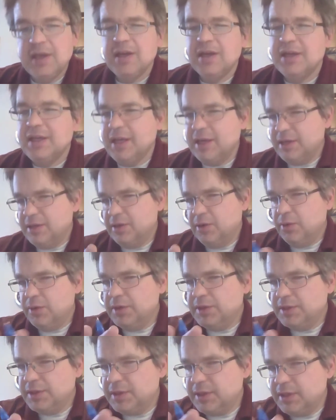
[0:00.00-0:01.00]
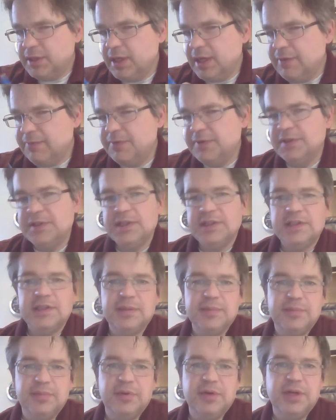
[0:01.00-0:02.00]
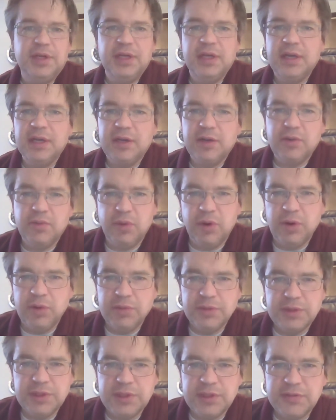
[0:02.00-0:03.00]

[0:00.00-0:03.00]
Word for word: Again, notice the emphasis I'm putting on quotes.